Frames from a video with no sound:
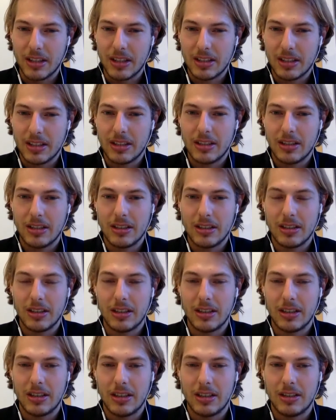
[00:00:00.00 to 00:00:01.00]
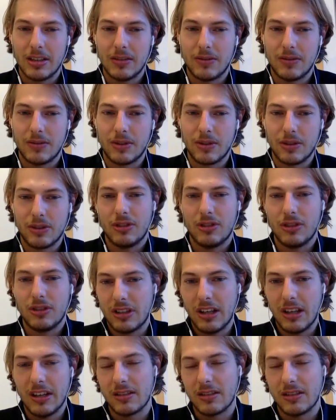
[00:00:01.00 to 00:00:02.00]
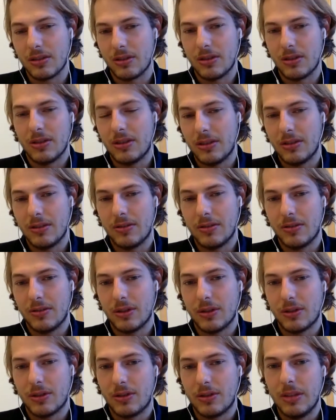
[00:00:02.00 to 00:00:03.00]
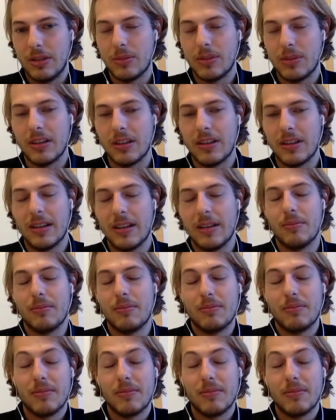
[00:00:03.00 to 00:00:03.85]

risk for success or for treatment, and that